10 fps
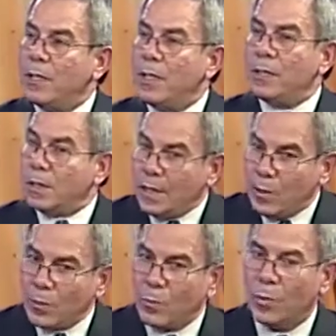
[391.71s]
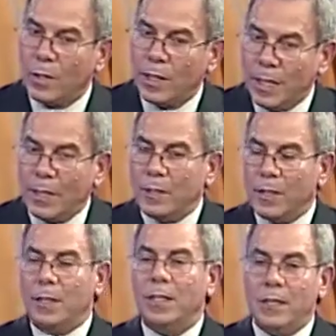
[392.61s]
Not that they don't work in
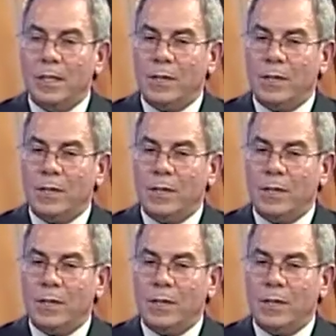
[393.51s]
uh,